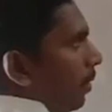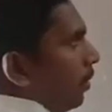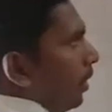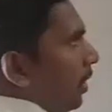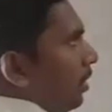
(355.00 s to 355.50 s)

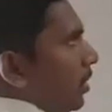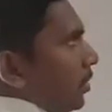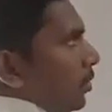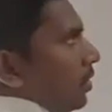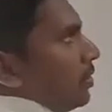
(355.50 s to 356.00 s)
Okay,
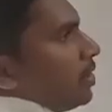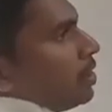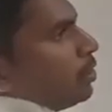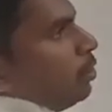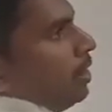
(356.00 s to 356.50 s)
so this
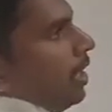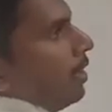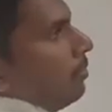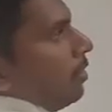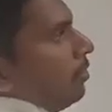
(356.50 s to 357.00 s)
is total
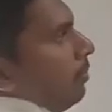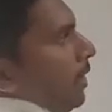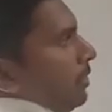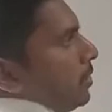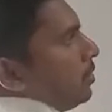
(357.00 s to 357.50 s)
number of
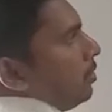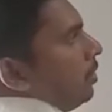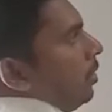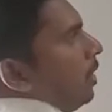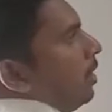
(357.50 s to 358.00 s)
matches.
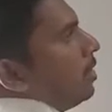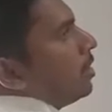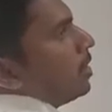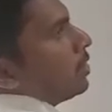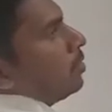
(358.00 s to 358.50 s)
Okay,
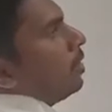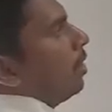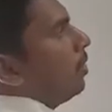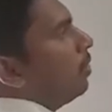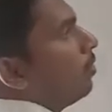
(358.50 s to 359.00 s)
so
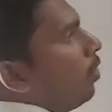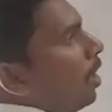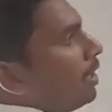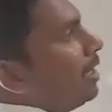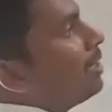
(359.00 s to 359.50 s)
now
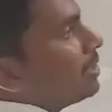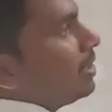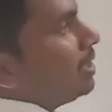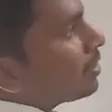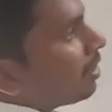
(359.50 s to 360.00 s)
what else
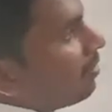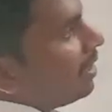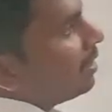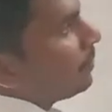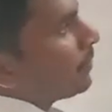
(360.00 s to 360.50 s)
is
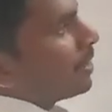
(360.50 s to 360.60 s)
given?